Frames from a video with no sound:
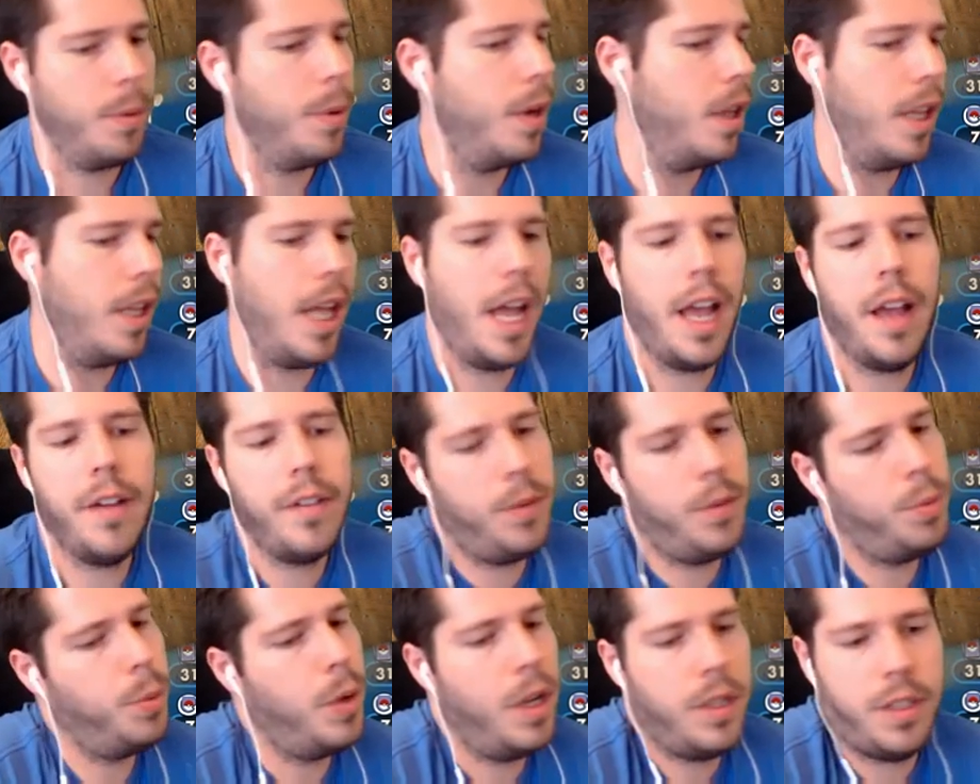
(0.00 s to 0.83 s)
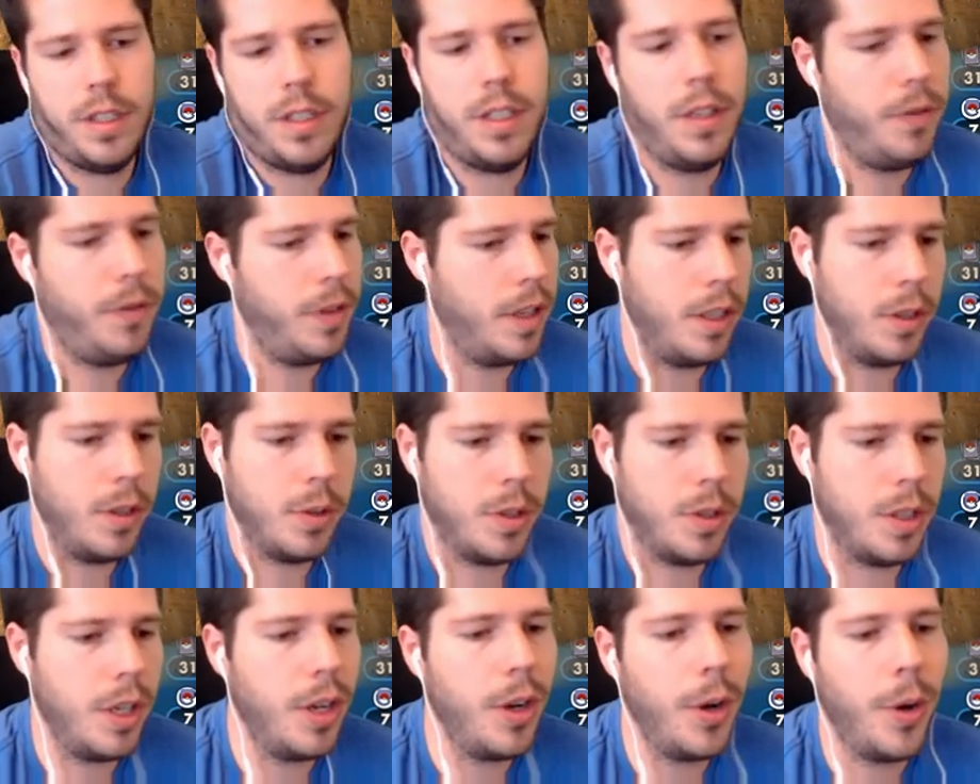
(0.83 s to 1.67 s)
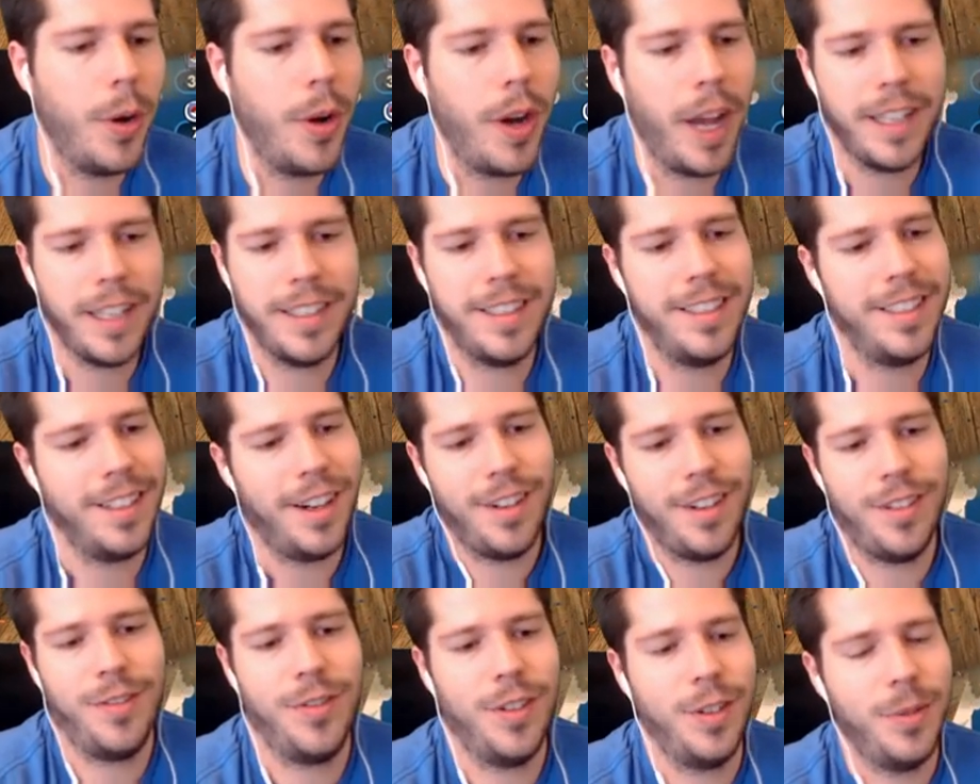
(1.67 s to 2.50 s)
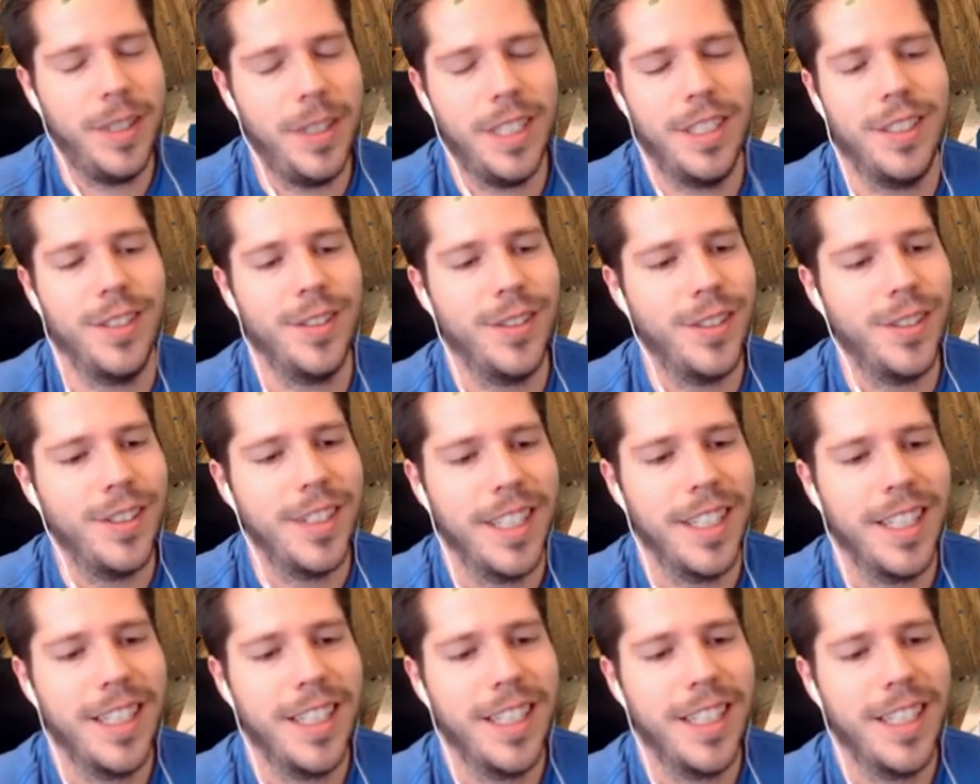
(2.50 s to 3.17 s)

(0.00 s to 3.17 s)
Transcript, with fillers: Well, I haven't watched the video, so it's hard for me to,